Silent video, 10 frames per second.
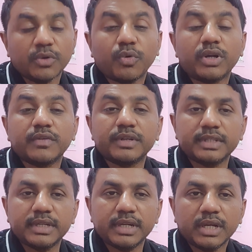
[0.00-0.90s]
whatever
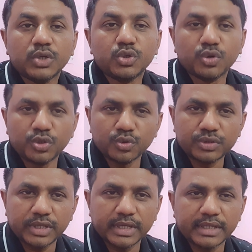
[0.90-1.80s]
they do, you
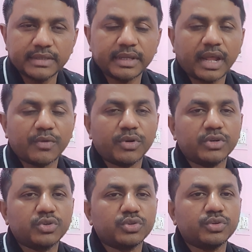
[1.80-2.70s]
say, sir, I
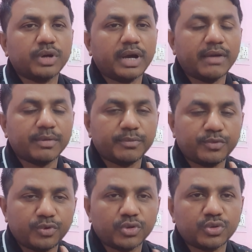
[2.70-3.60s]
want to have a
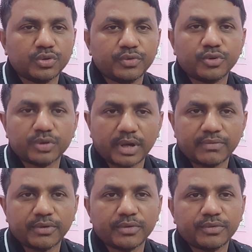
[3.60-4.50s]
photograph
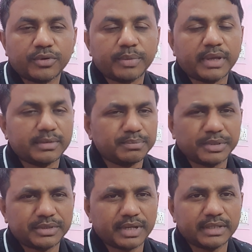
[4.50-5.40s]
for my
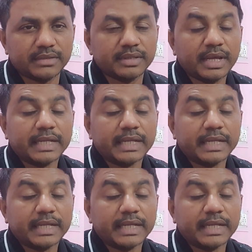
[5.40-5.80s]
picture, and this